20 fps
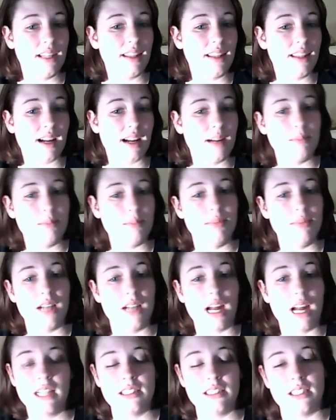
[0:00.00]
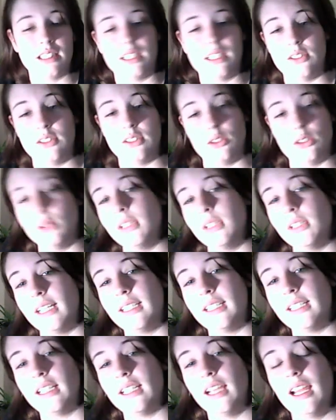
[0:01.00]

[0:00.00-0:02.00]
then I'm not going to do it.